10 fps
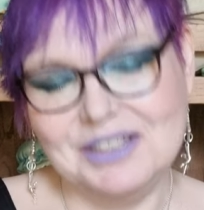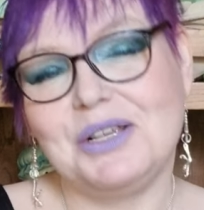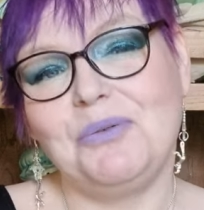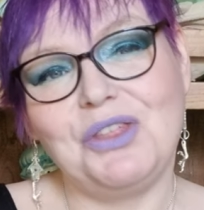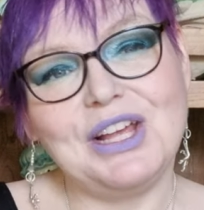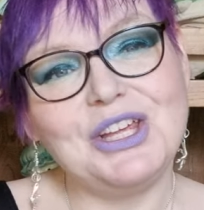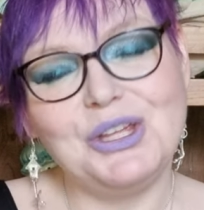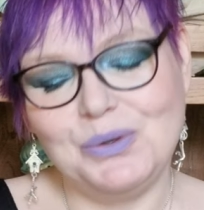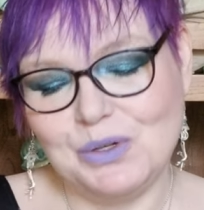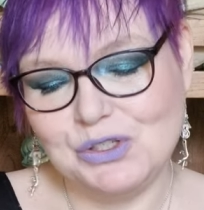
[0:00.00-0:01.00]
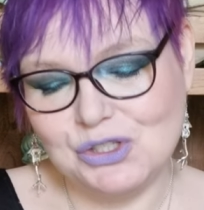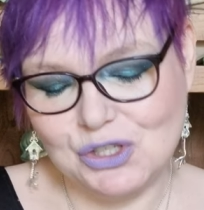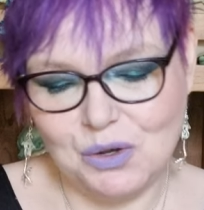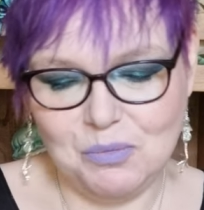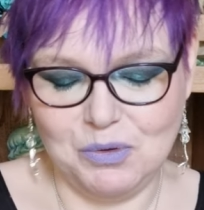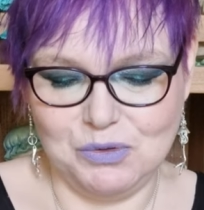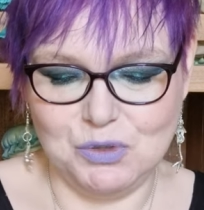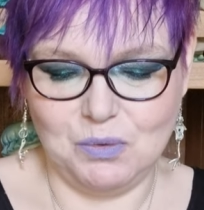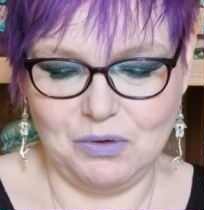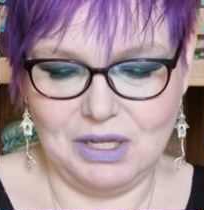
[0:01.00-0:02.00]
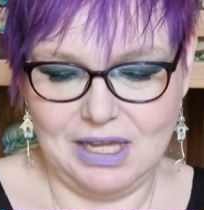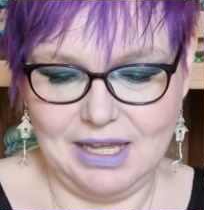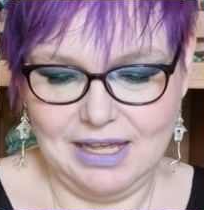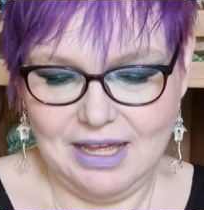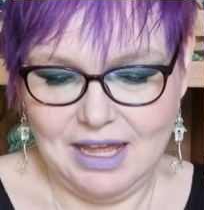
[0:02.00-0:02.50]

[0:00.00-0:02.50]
So thank you so much, Wonky.